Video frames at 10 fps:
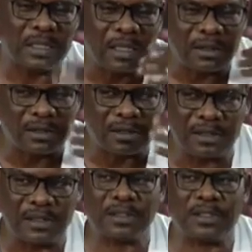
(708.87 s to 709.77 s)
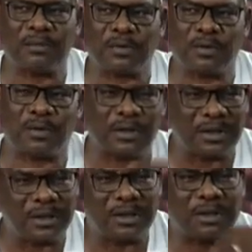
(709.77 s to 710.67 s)
and the leadership or the
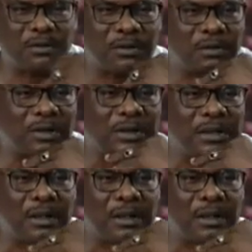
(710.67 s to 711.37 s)
all, all